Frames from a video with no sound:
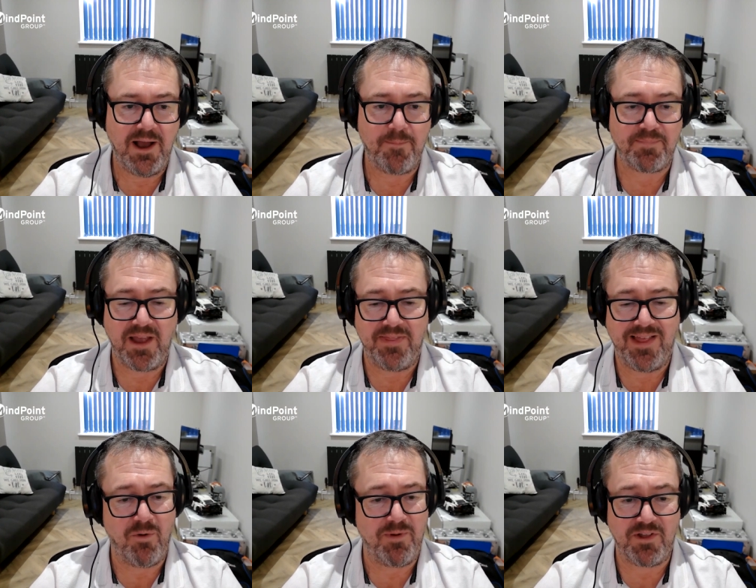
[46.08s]
Um,
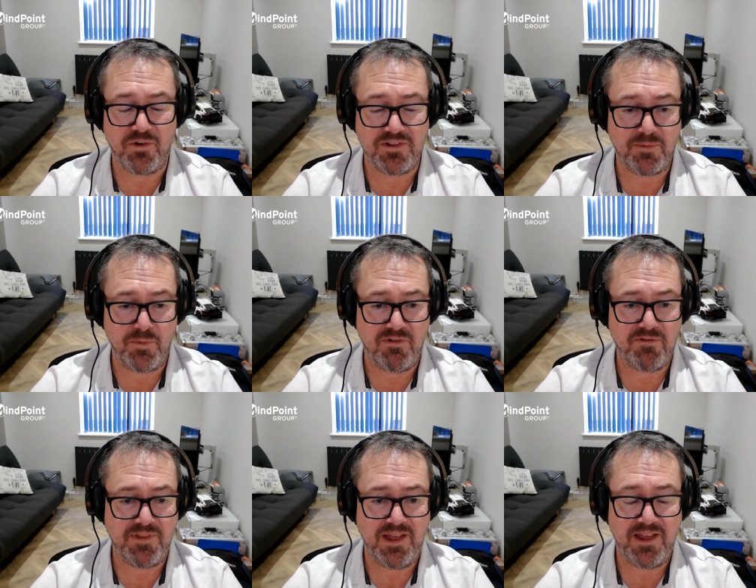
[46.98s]
and that will be the content
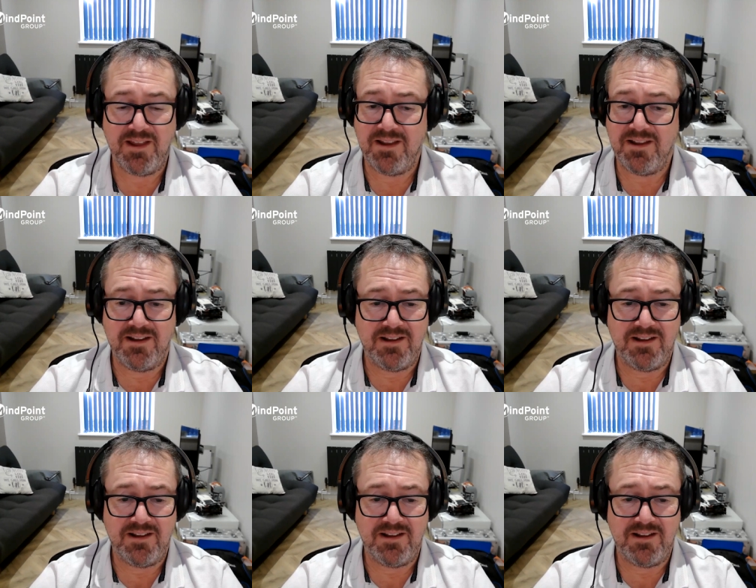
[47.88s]
we run from there.